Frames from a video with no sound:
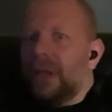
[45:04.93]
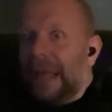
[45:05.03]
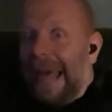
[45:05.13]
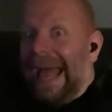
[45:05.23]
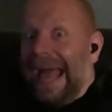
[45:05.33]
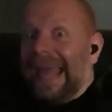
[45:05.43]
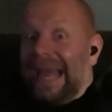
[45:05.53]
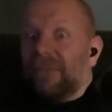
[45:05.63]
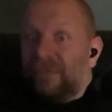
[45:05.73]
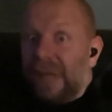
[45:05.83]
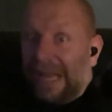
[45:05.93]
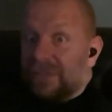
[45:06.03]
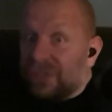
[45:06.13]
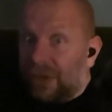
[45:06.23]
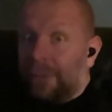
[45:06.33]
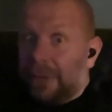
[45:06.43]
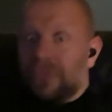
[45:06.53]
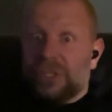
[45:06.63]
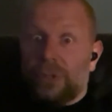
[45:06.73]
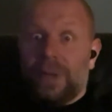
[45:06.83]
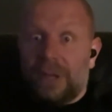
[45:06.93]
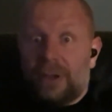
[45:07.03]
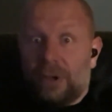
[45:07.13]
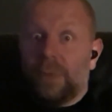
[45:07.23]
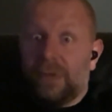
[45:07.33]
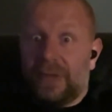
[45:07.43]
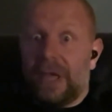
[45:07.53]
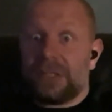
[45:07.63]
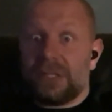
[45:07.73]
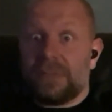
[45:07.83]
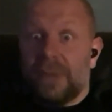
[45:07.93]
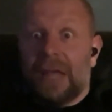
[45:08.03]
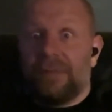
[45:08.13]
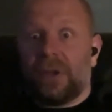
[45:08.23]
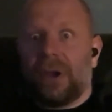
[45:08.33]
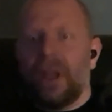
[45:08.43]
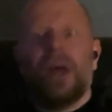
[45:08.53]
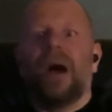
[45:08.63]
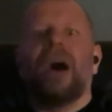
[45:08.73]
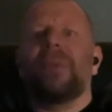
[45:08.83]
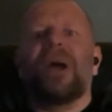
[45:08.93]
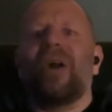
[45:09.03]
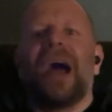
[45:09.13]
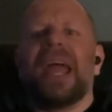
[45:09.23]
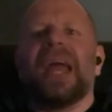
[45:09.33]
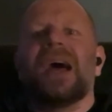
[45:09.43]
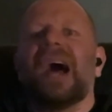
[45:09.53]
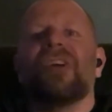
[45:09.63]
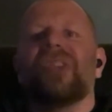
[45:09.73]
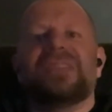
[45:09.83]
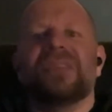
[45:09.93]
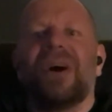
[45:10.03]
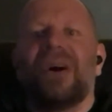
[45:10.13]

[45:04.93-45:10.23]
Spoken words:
I've stood on Mount Stupid on a couple of occasions in my life and gone, oh, I'll be all right here. I don't need to know.